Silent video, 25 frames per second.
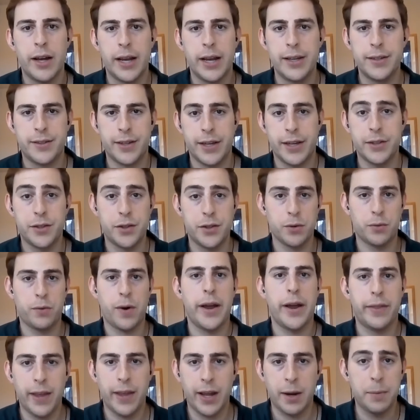is the
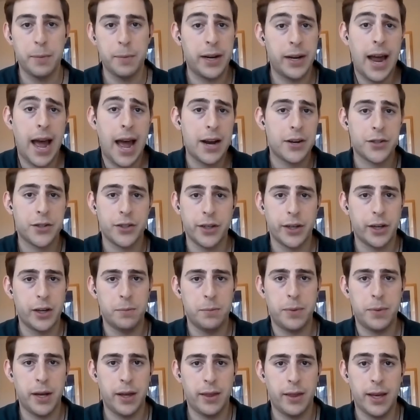right thing, but it actually
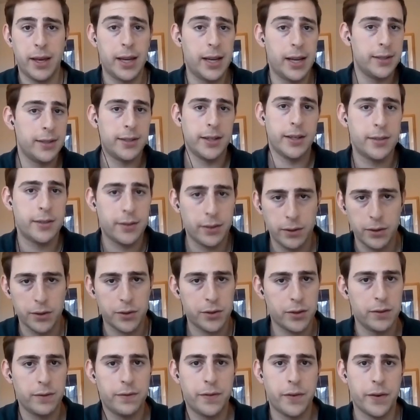could be the easiest
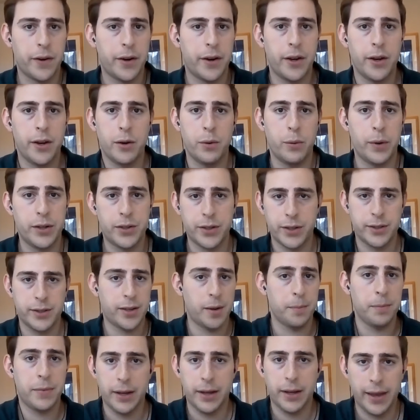solution for you, which is
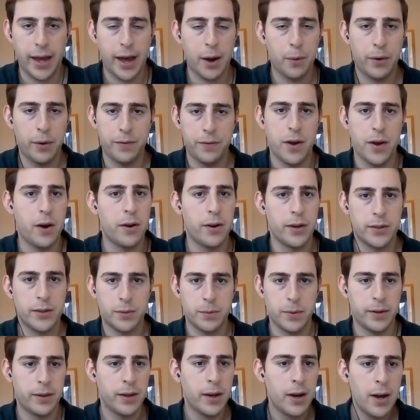something that we've
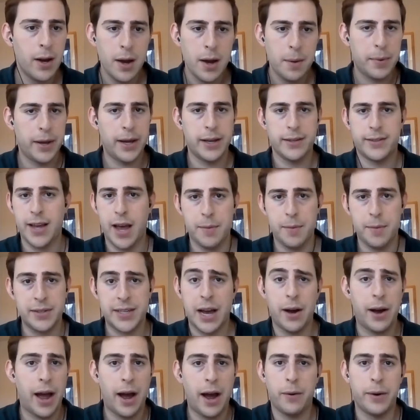noticed with PSM
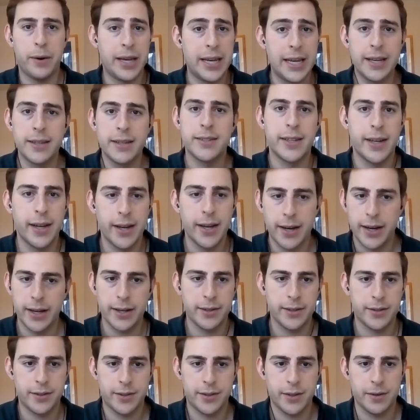is how easy it
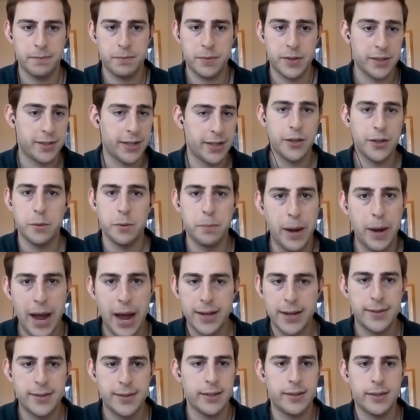is to send you
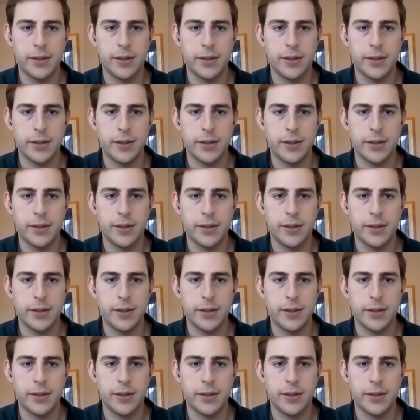beds.